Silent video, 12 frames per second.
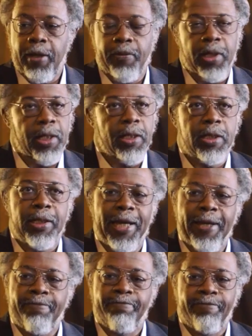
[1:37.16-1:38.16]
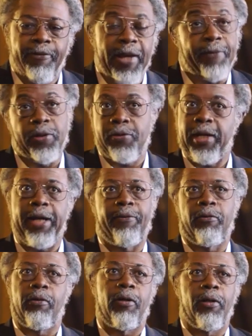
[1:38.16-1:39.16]
That means that we have to
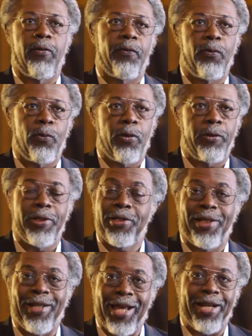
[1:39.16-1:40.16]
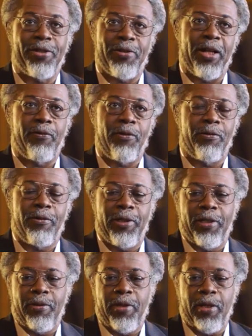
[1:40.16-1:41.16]
travel all over the world, and there's a lot of travel
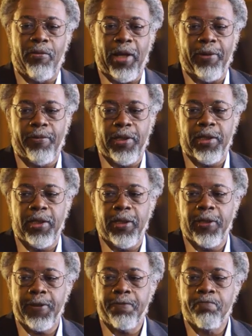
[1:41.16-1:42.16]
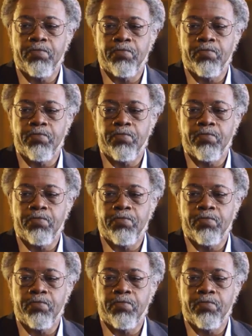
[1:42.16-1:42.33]
in, in my business.